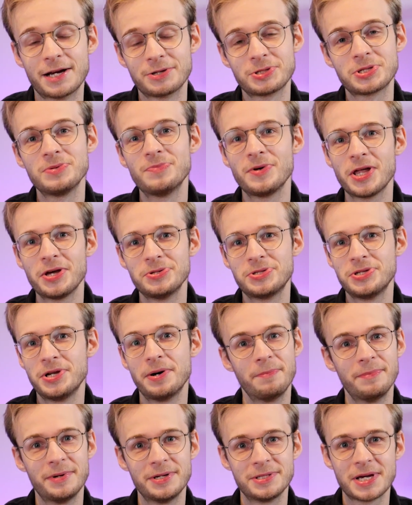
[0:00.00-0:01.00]
Now, some of those
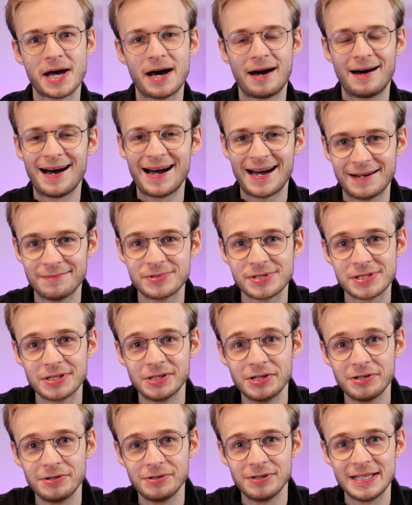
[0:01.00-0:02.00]
numbers are
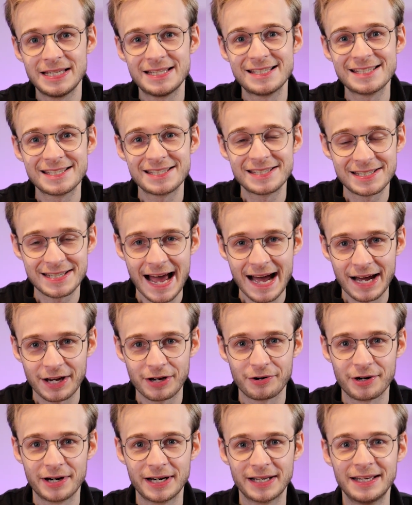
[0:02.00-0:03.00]
absolutely
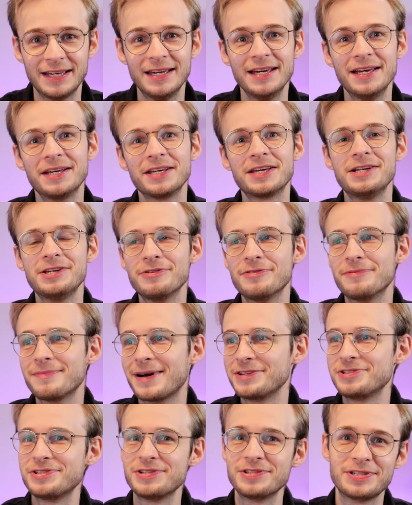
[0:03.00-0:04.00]
staggering. Can you
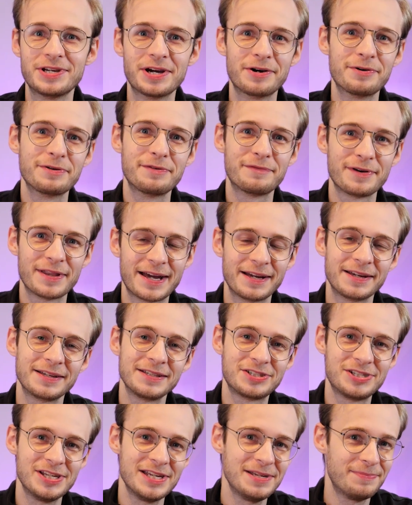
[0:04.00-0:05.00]
imagine going for that
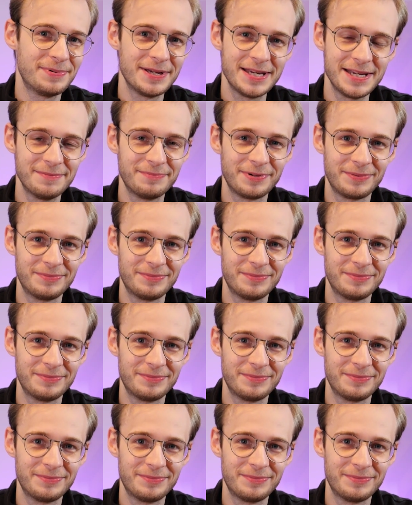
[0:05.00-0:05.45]
GP